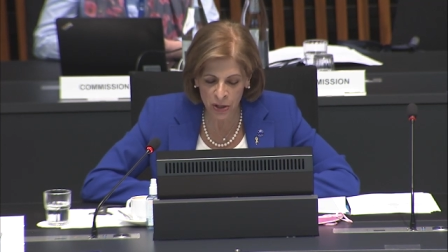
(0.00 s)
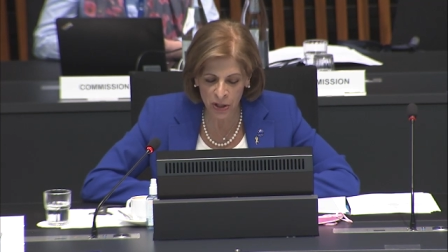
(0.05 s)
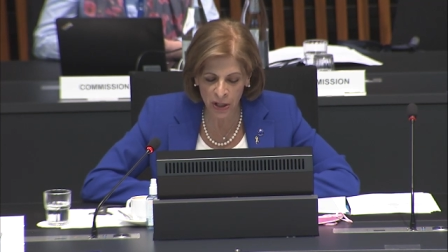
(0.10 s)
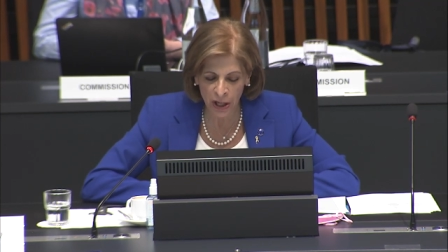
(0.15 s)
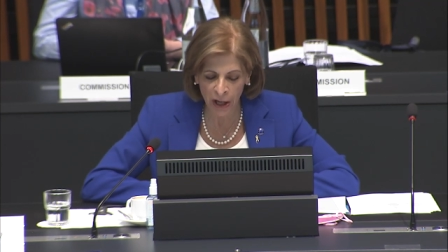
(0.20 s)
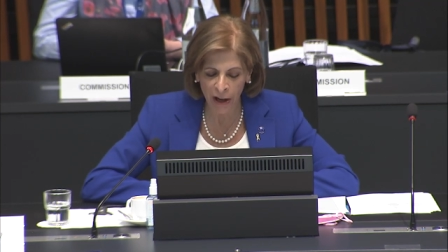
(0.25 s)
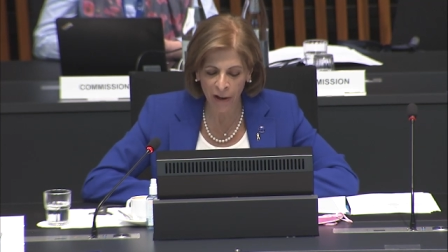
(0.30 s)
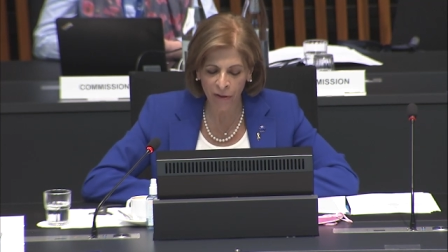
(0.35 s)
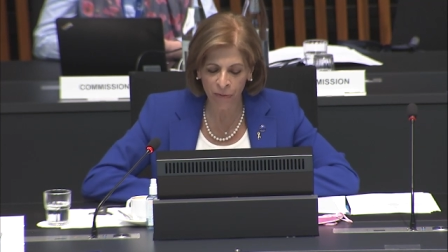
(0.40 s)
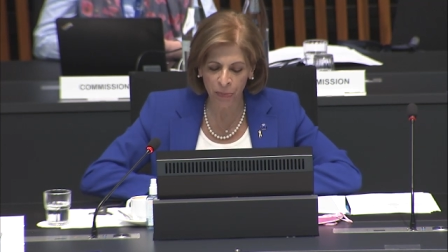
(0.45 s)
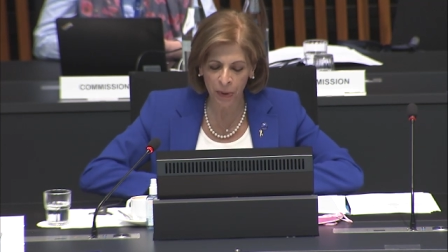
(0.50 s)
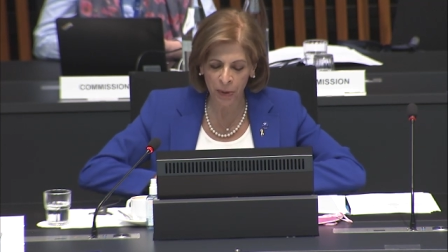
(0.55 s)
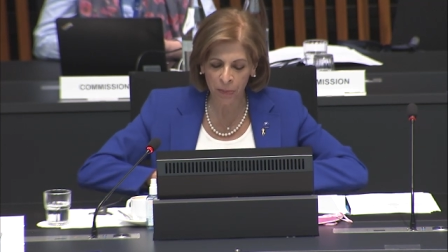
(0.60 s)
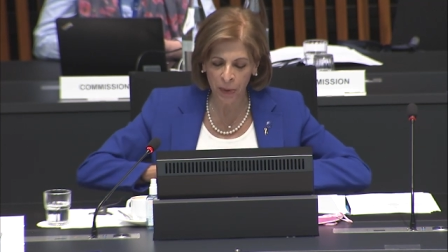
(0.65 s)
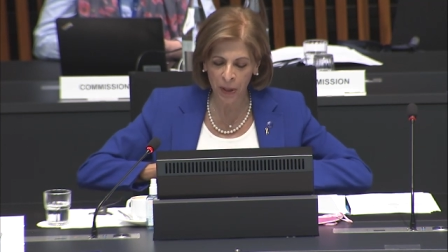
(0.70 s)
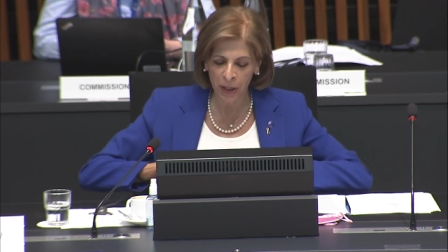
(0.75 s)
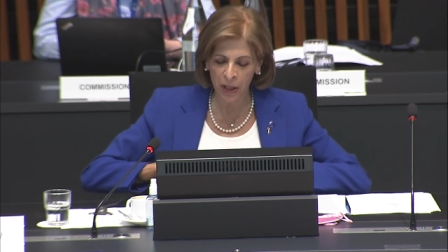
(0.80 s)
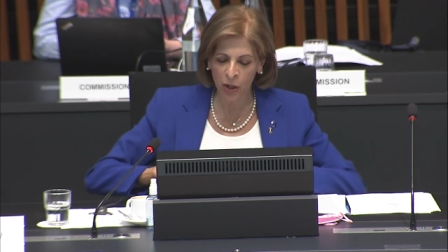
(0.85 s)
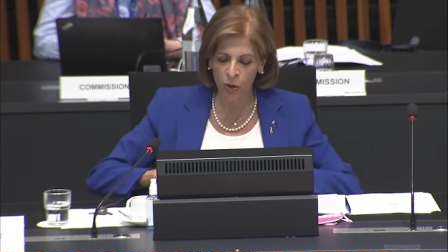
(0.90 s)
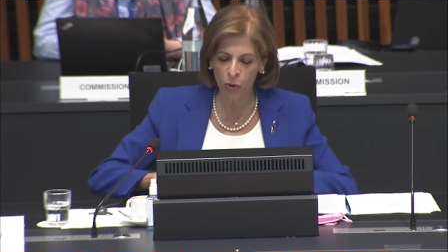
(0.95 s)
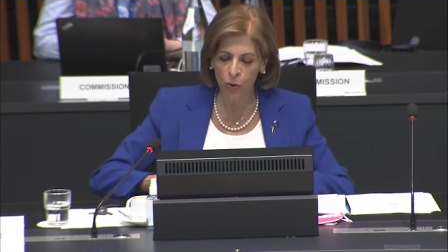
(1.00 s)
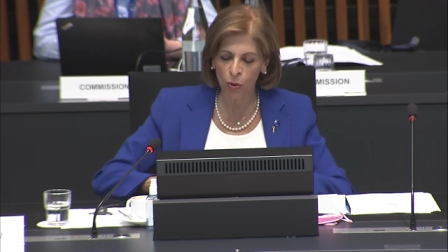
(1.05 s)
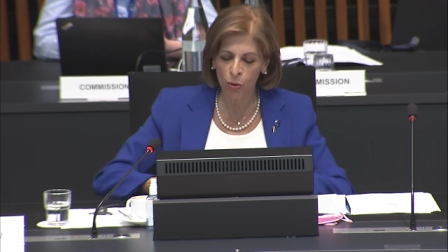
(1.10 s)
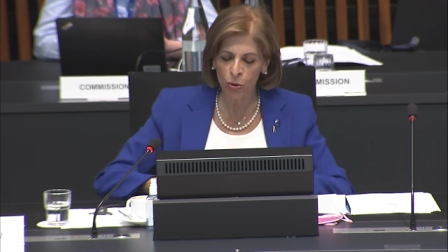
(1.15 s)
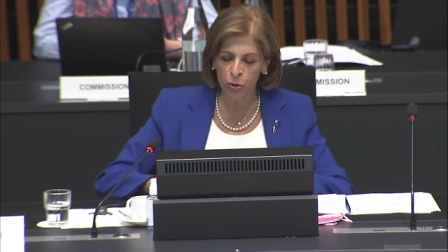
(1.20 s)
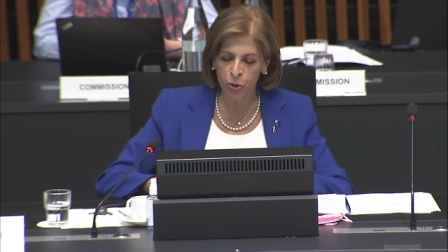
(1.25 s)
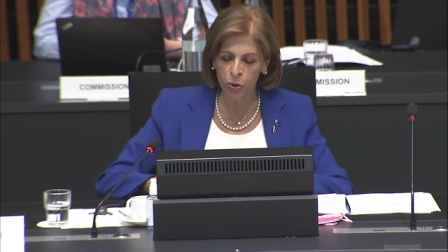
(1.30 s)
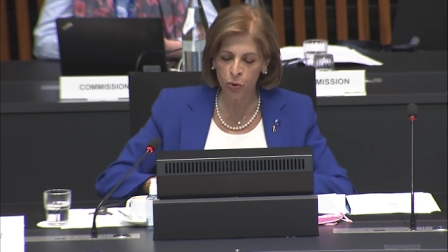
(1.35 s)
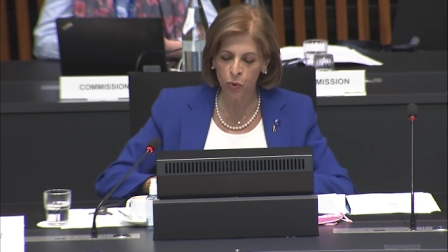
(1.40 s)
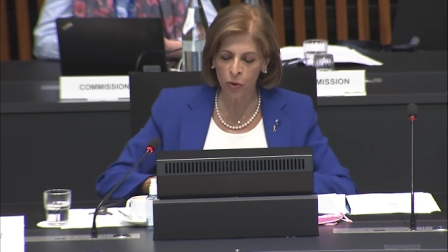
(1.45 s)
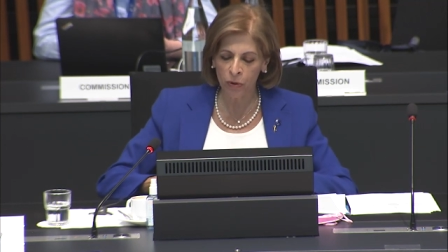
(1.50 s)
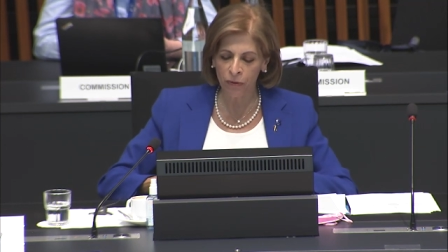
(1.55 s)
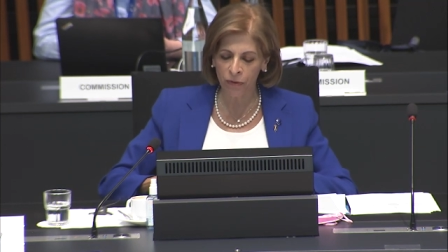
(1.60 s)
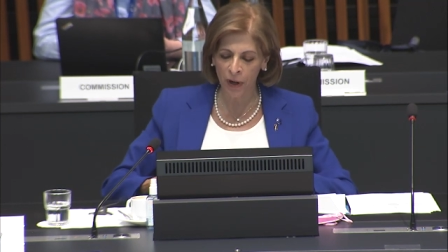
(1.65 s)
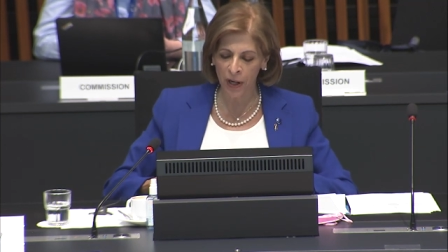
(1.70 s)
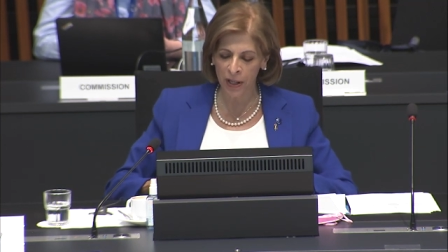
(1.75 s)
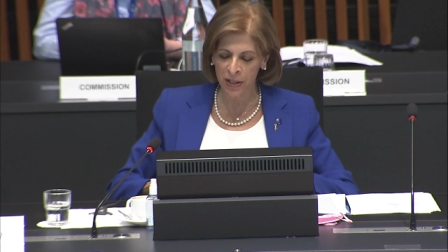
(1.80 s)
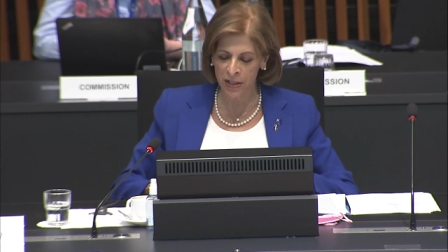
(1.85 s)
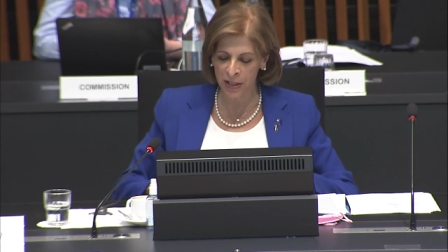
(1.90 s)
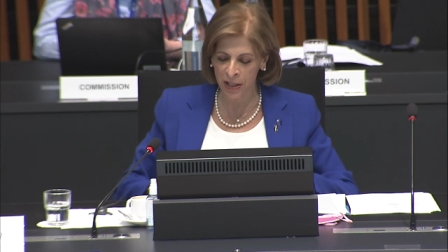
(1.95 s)
there have been many calls to
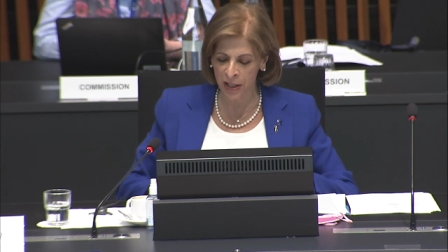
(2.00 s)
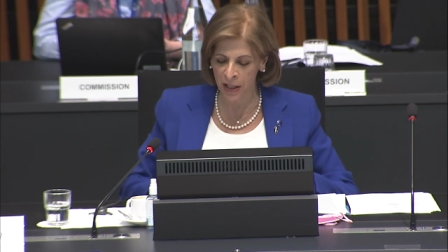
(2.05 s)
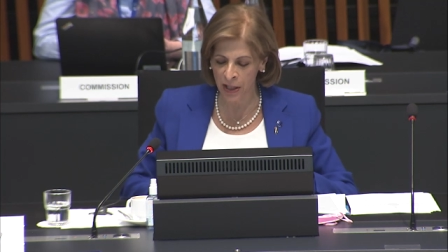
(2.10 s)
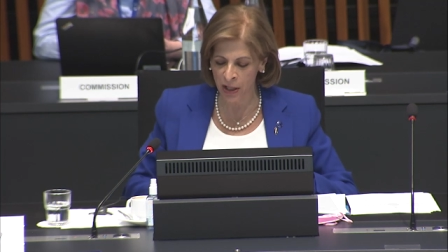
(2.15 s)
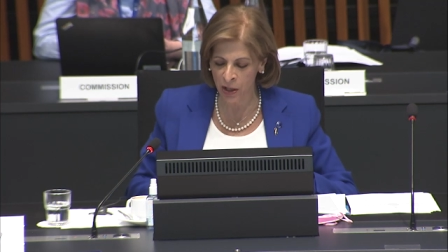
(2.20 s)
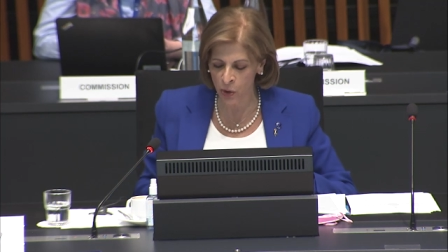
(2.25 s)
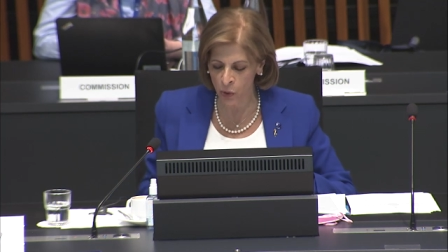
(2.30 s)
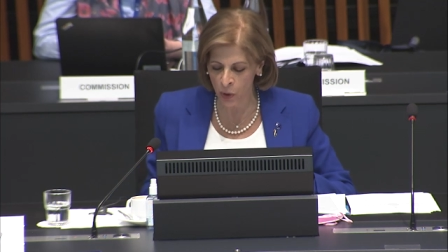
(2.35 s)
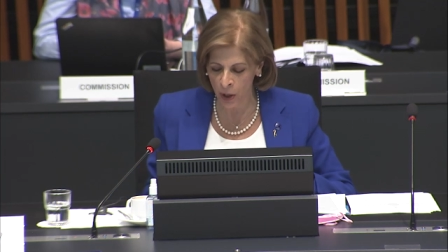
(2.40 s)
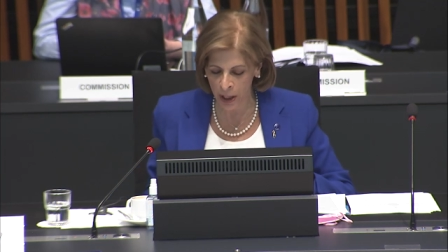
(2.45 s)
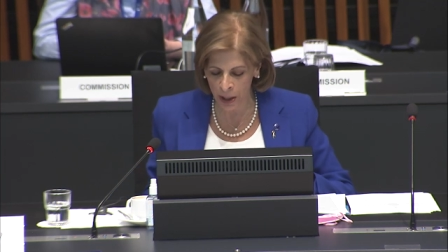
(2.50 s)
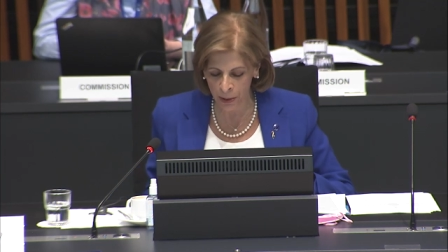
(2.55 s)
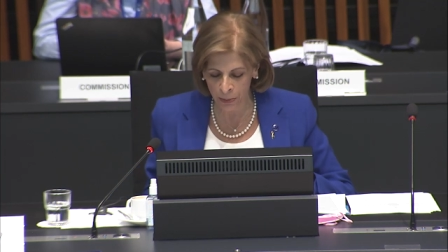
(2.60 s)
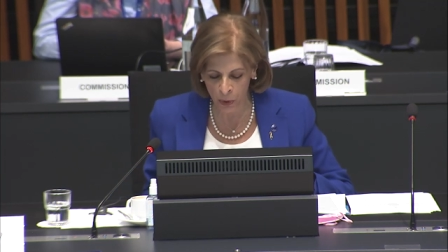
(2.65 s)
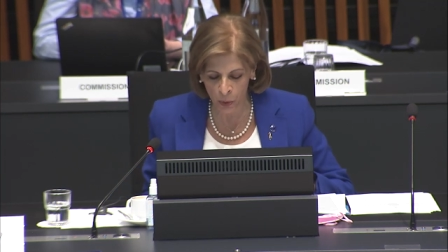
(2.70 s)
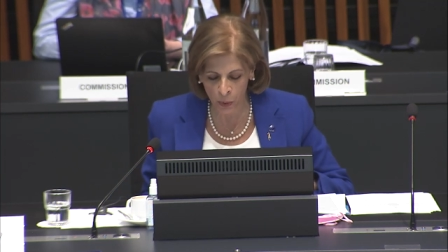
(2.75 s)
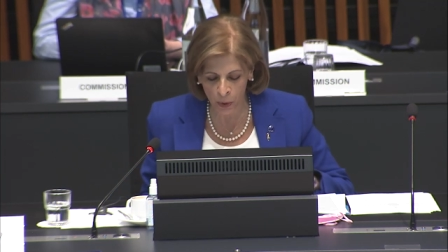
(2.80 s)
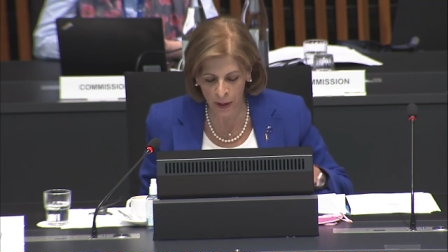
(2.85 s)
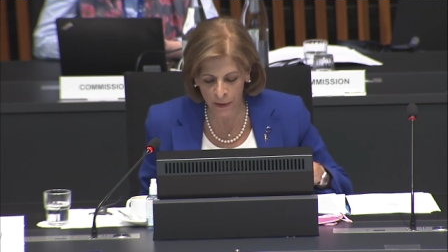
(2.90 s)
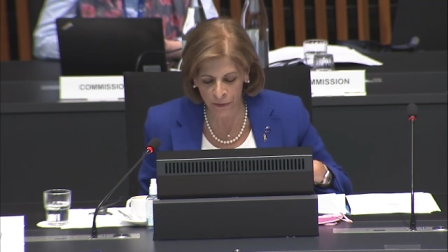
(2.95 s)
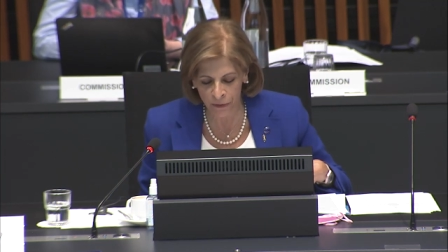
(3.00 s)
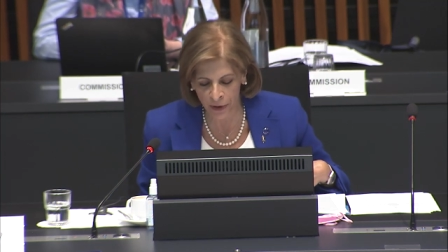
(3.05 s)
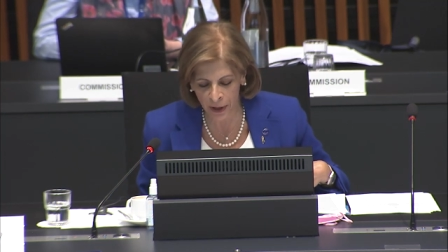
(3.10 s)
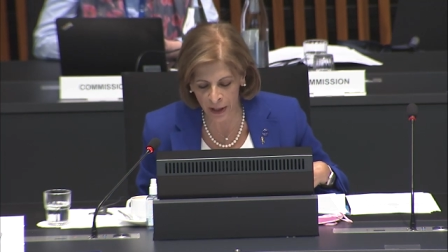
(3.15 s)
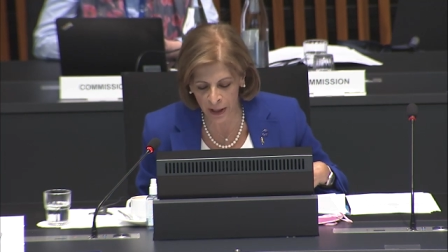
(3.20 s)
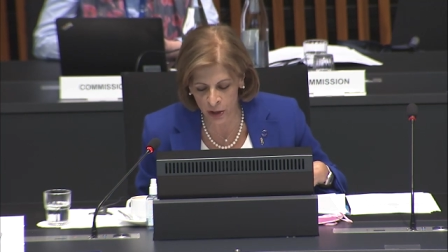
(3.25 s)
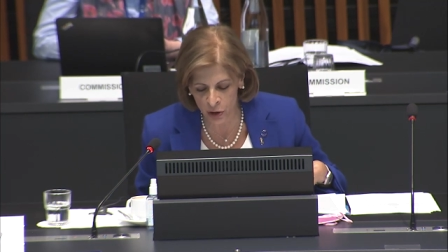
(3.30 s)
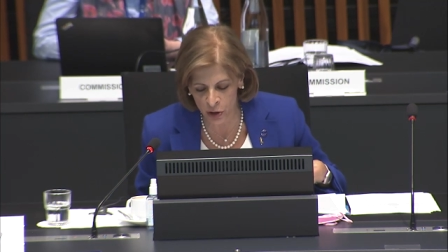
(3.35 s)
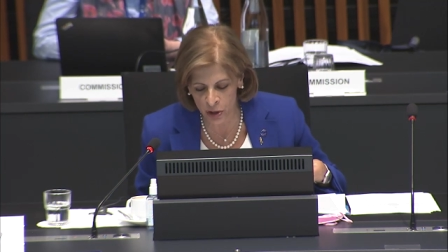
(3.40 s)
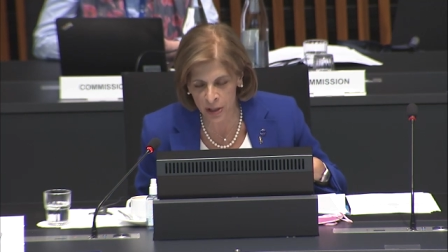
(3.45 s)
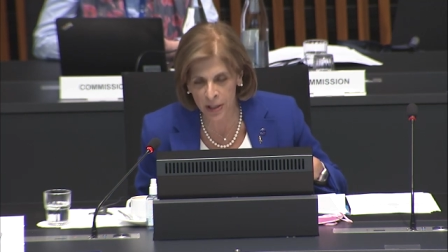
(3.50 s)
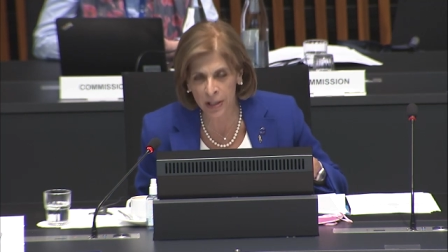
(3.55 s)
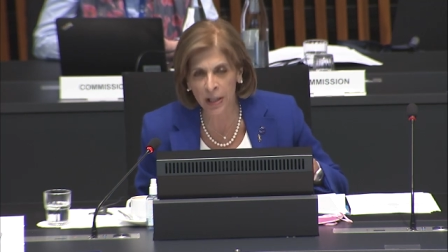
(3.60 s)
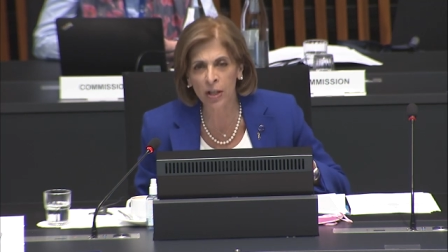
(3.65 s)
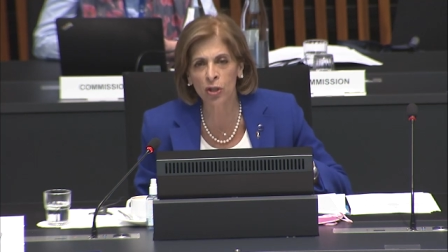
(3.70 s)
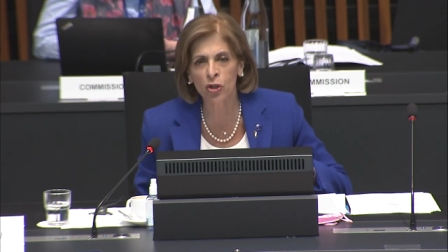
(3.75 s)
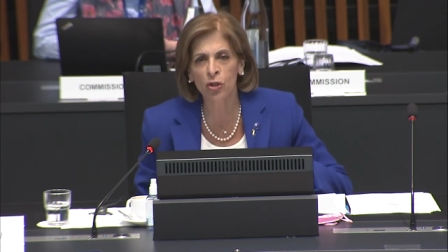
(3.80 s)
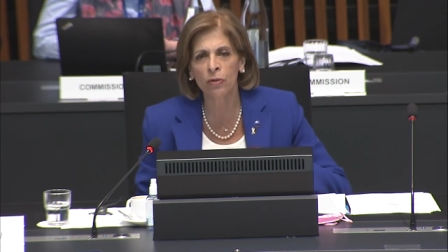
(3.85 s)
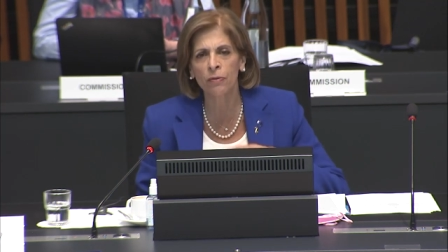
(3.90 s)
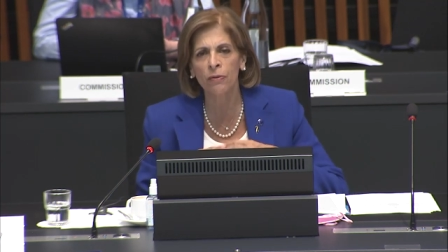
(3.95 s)
revise the EU animal welfare
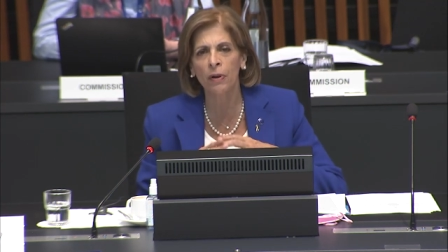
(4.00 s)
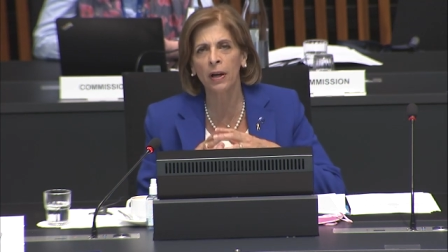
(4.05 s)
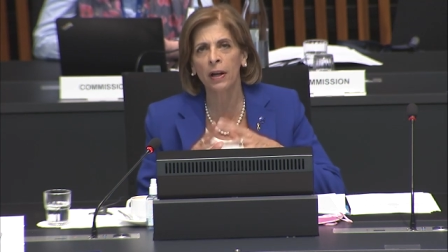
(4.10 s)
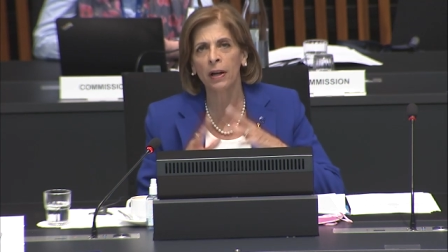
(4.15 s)
legislation,